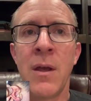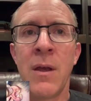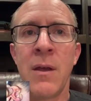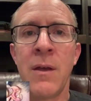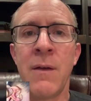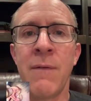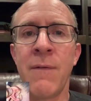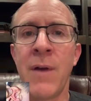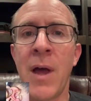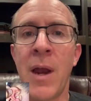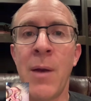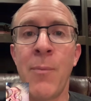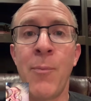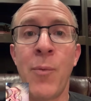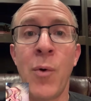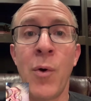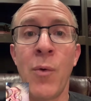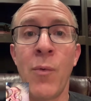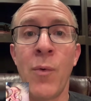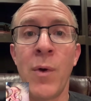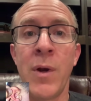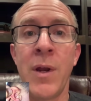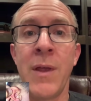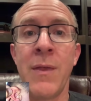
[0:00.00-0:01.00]
you've got to put
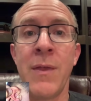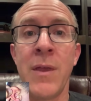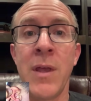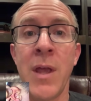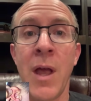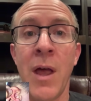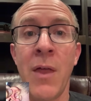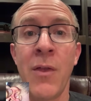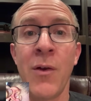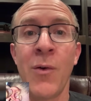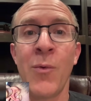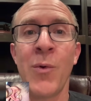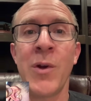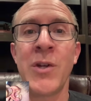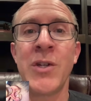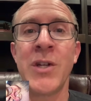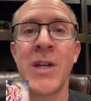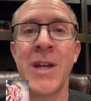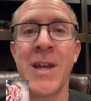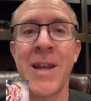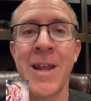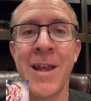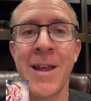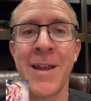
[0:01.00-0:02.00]
one in the other, which
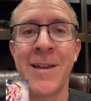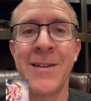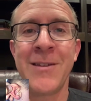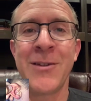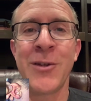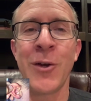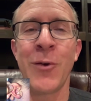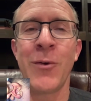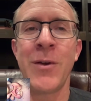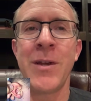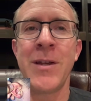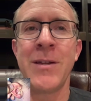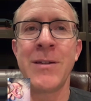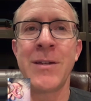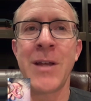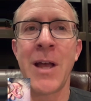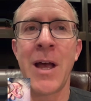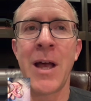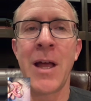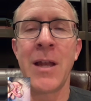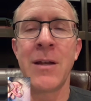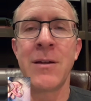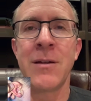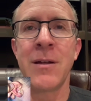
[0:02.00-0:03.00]
he did. So he's
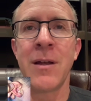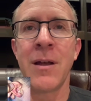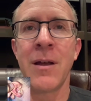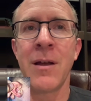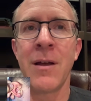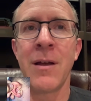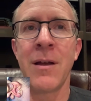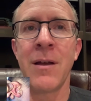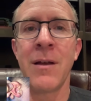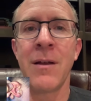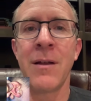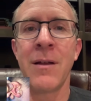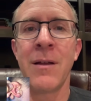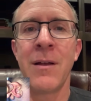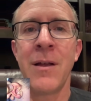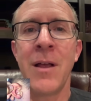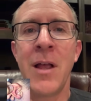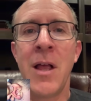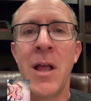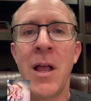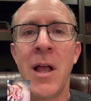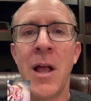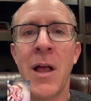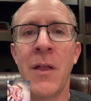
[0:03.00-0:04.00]
got a
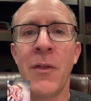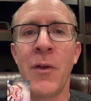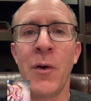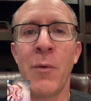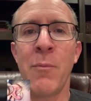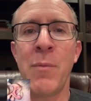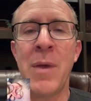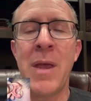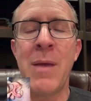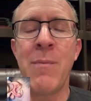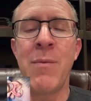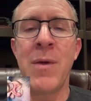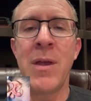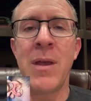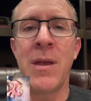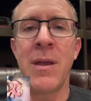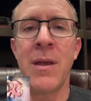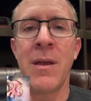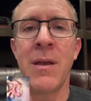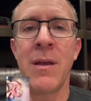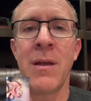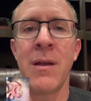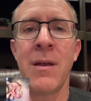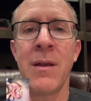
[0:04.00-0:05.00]
little BB
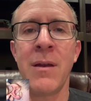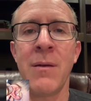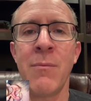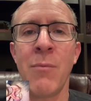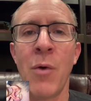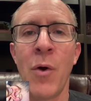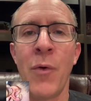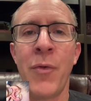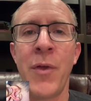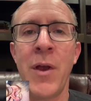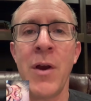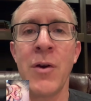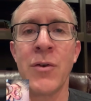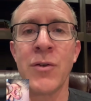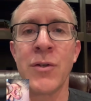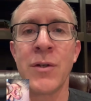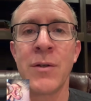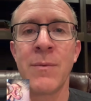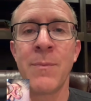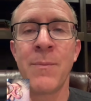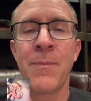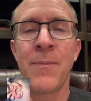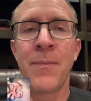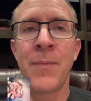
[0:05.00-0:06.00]
in both ears.